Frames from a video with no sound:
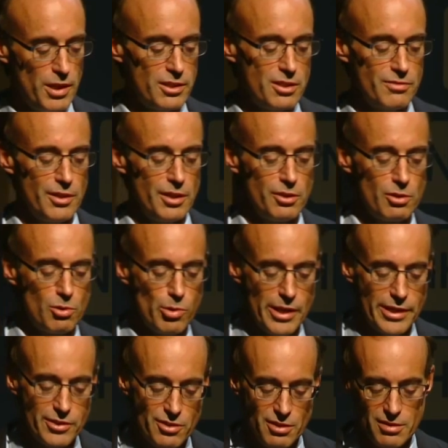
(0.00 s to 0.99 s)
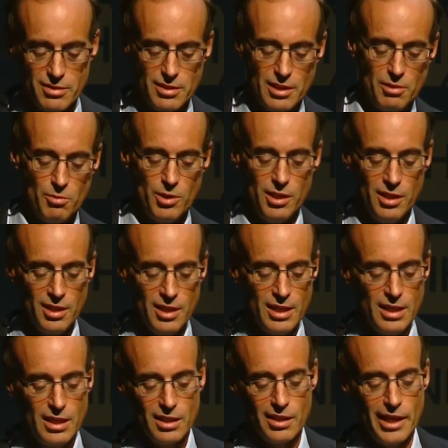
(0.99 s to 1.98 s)
bunch of other questions that we
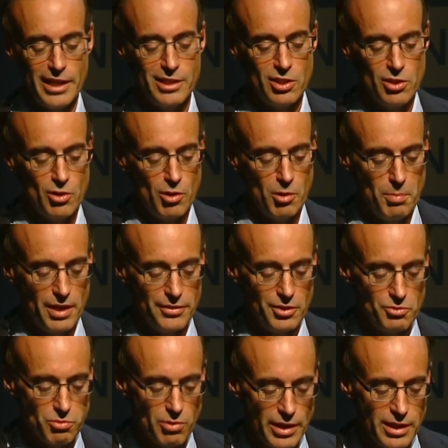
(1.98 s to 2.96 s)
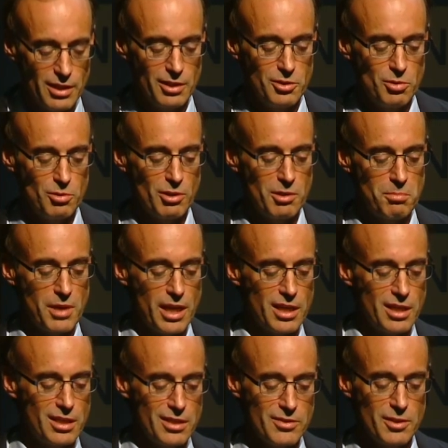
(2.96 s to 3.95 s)
like to know about this regulatory
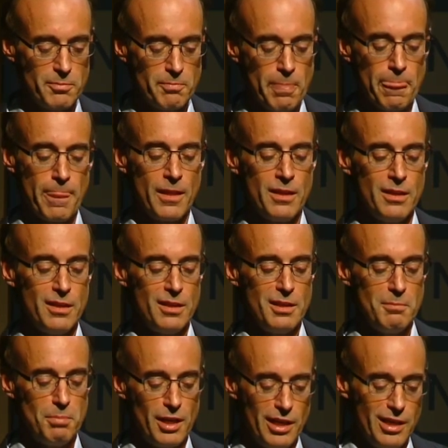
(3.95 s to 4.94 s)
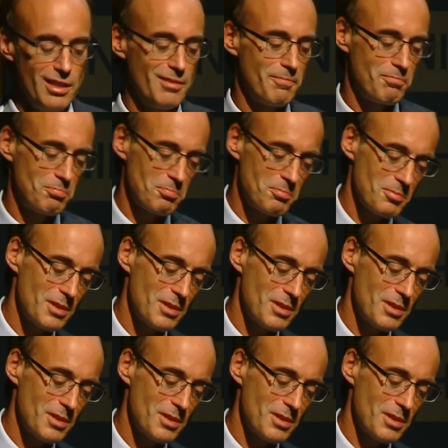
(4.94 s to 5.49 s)
mechanism. But